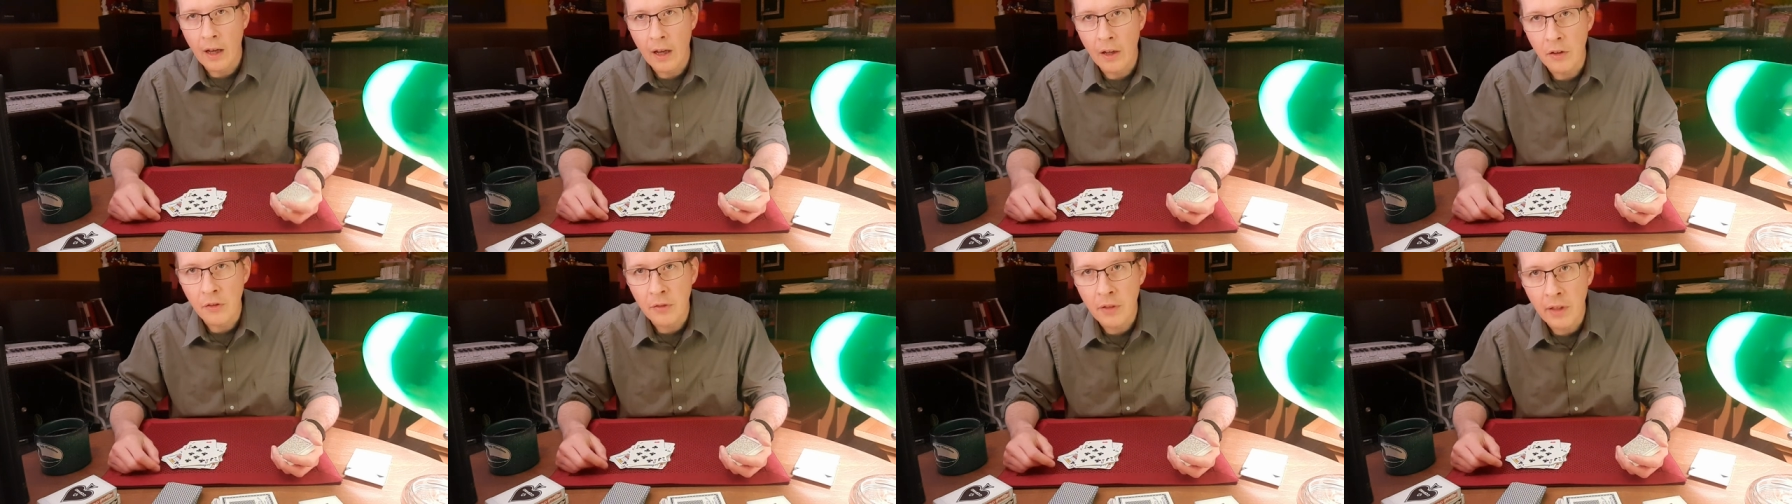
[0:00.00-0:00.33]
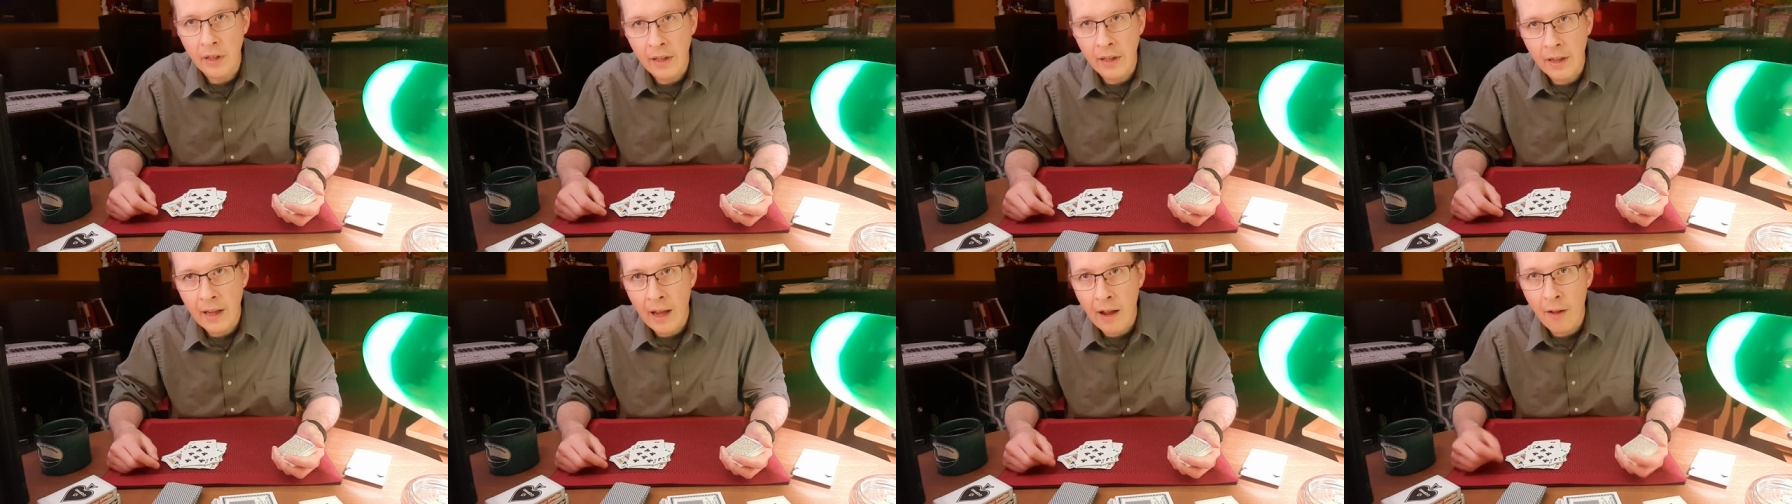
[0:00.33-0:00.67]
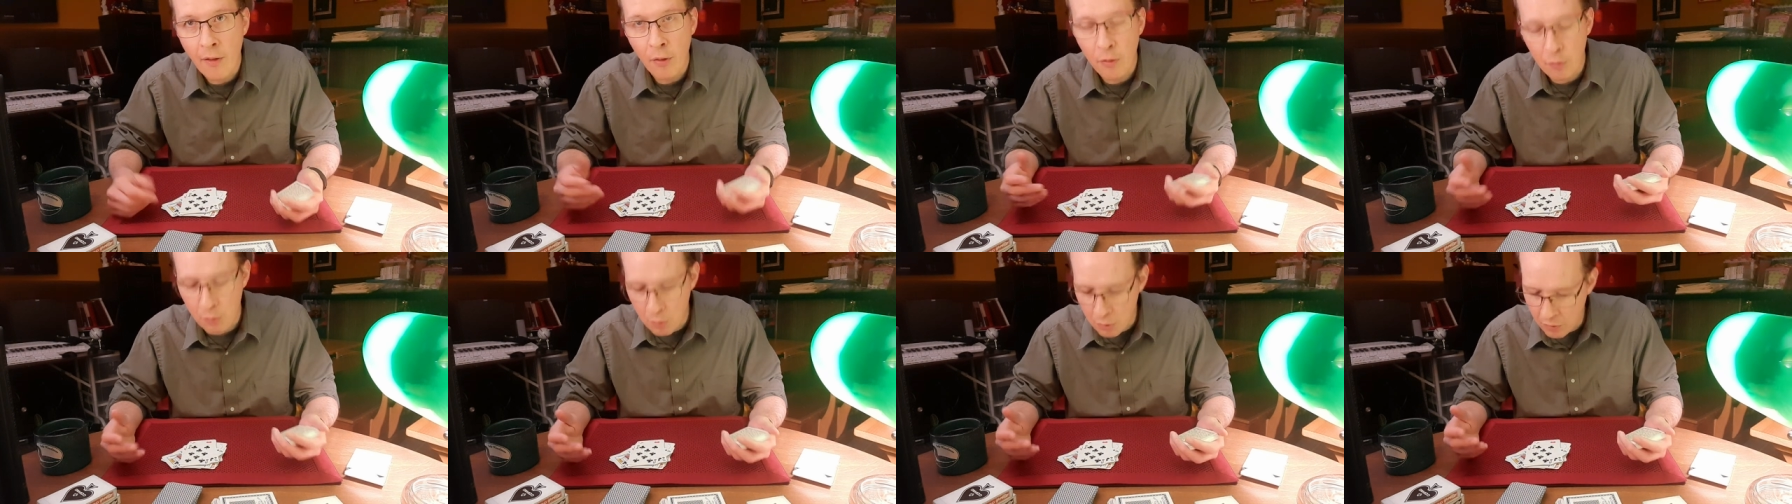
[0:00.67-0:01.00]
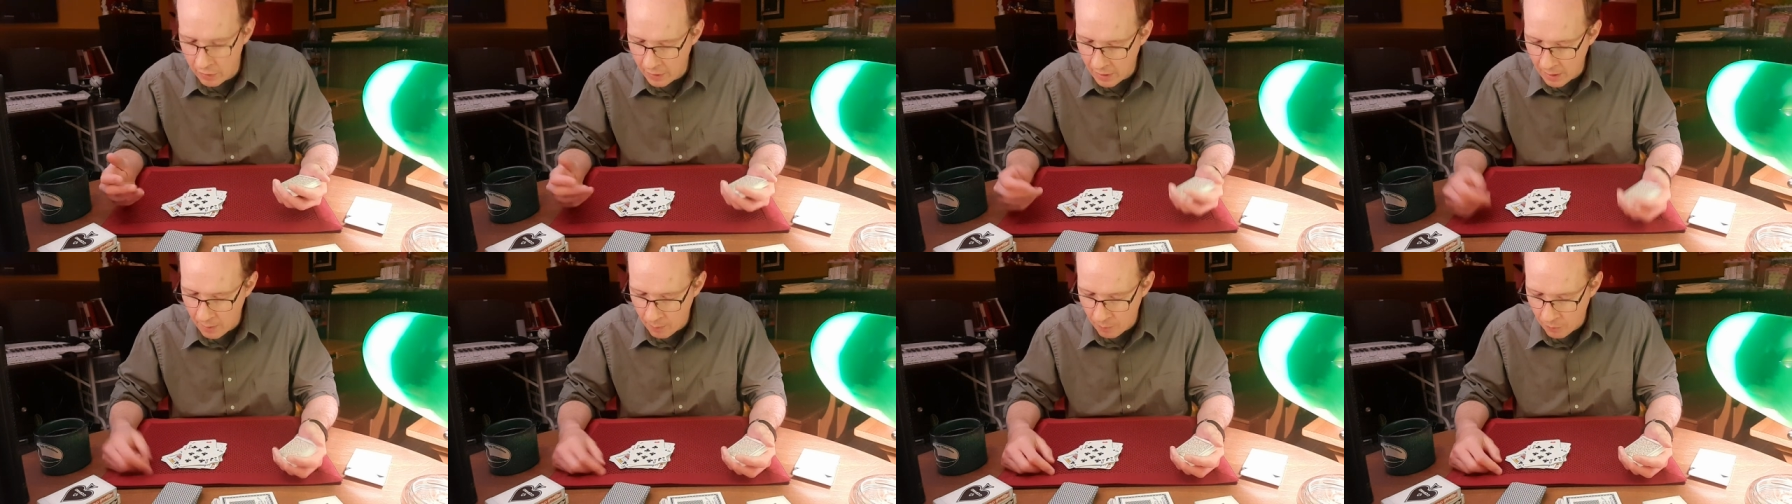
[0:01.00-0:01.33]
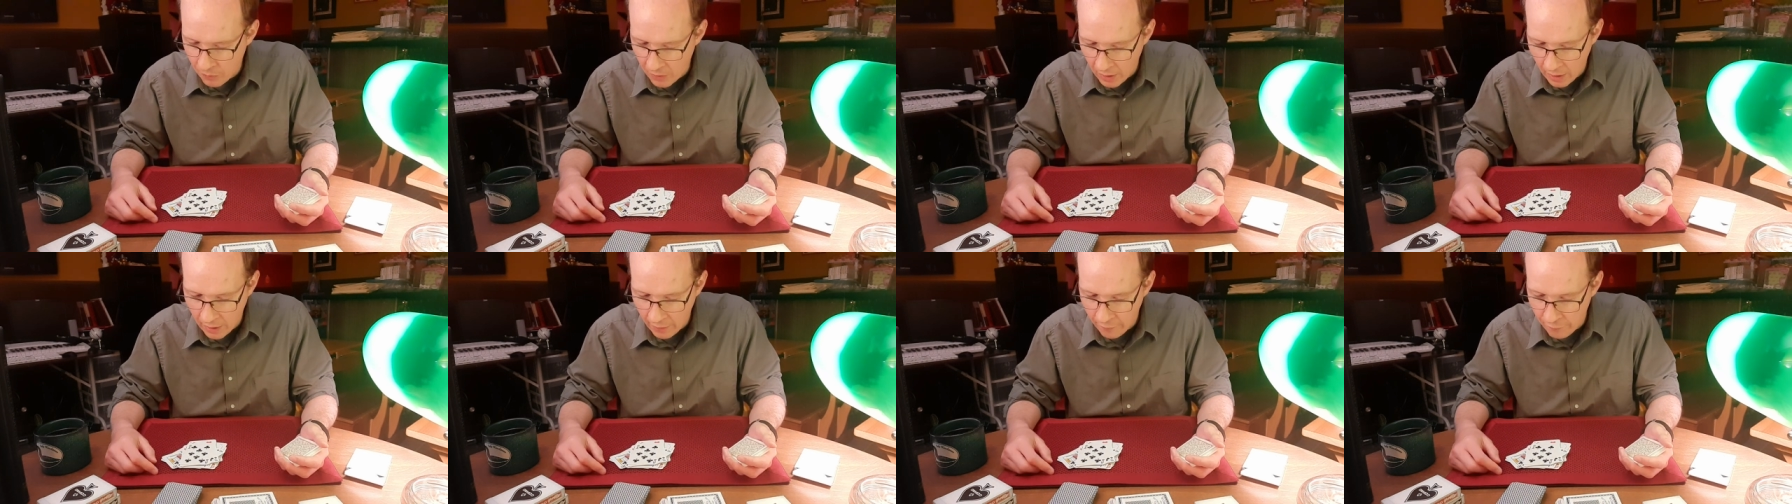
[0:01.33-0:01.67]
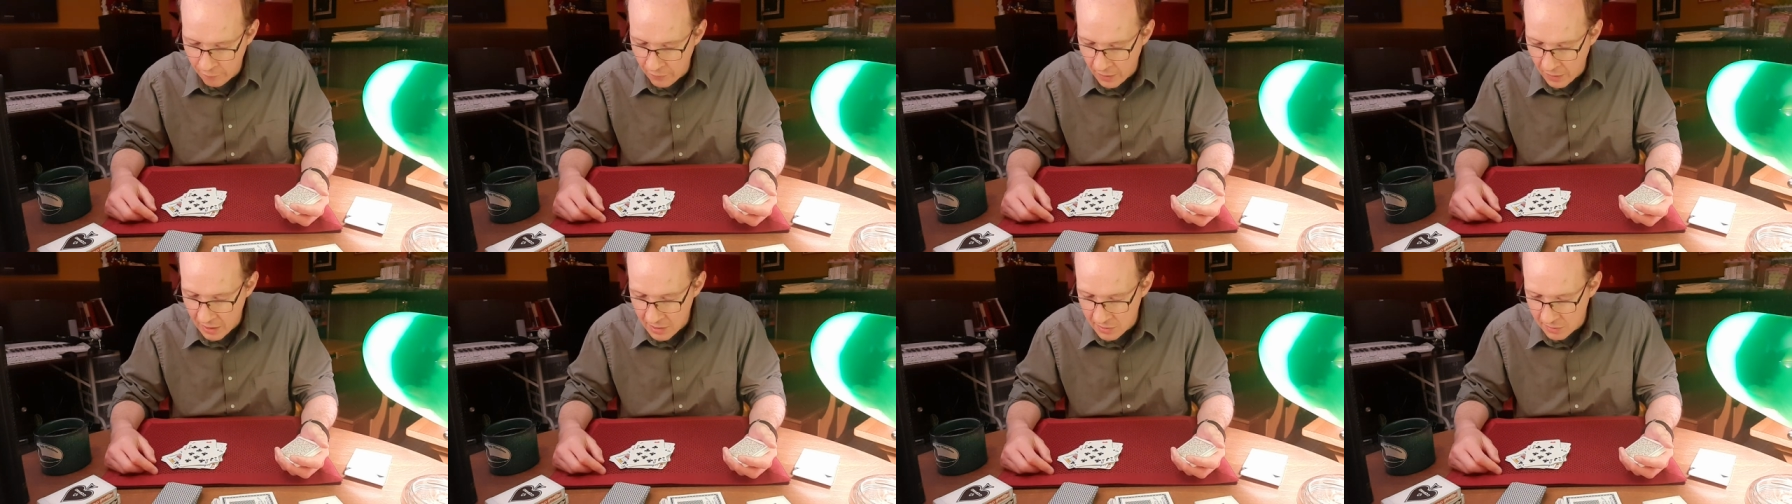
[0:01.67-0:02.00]
you can count through them
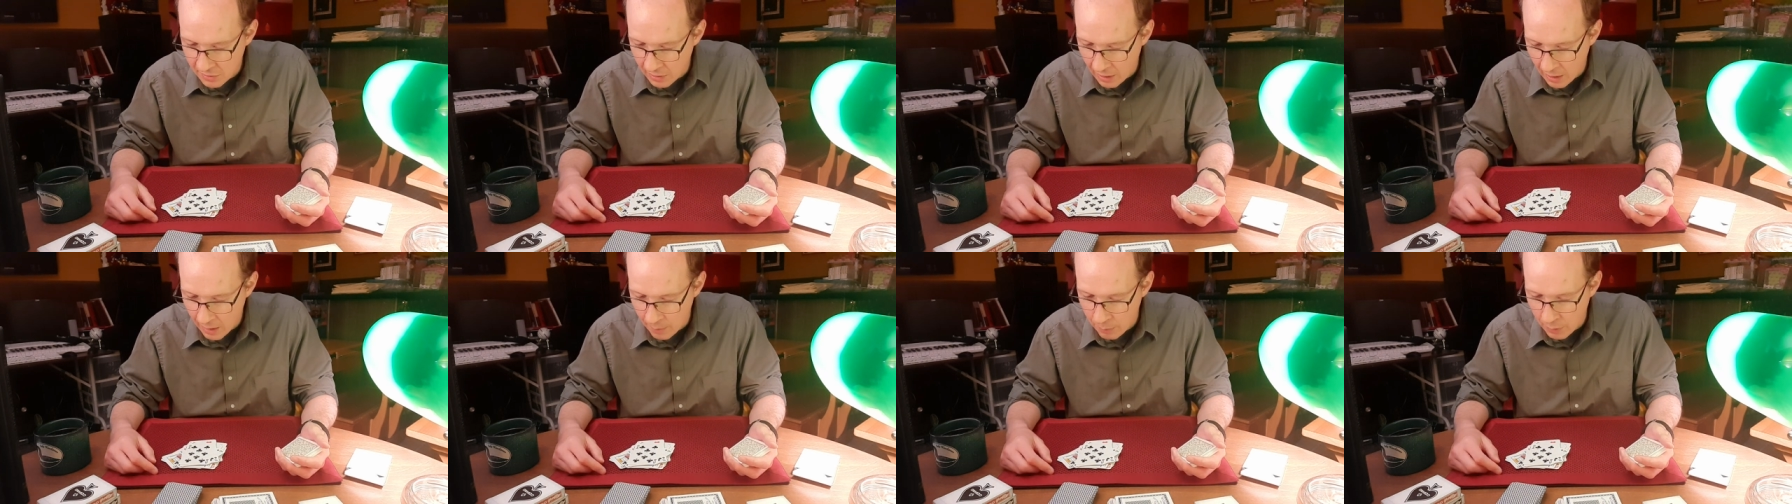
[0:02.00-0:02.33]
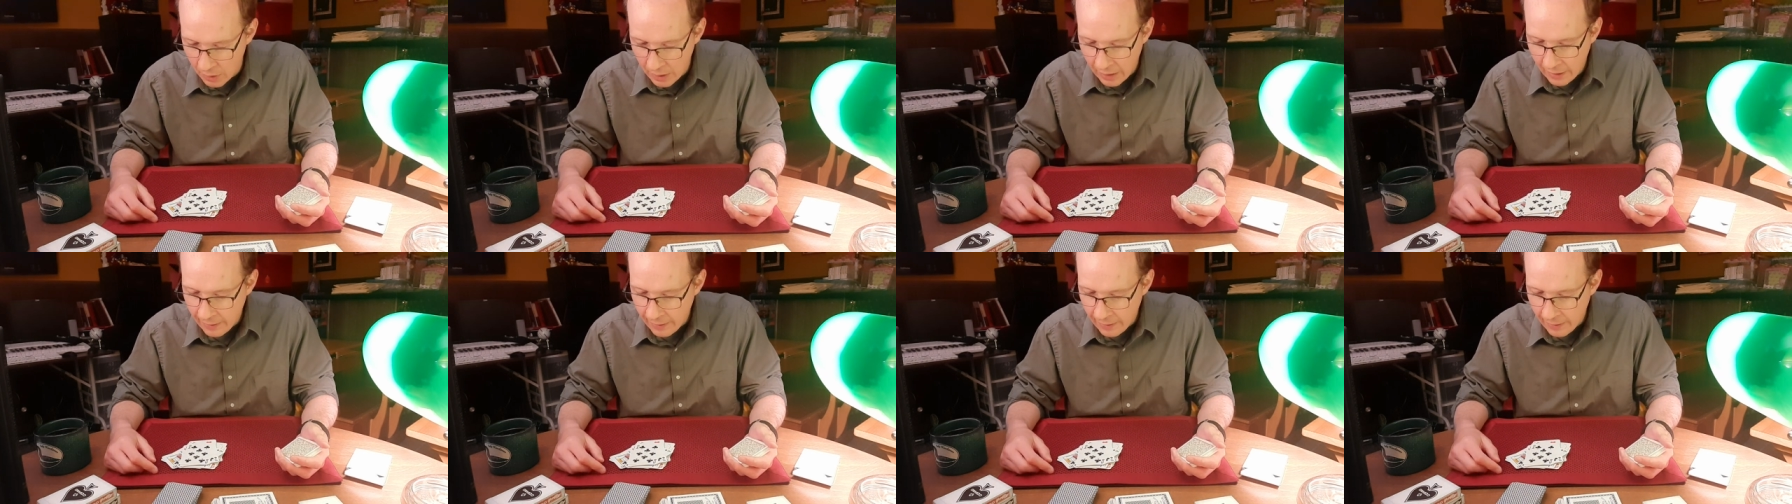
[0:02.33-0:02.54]
face up,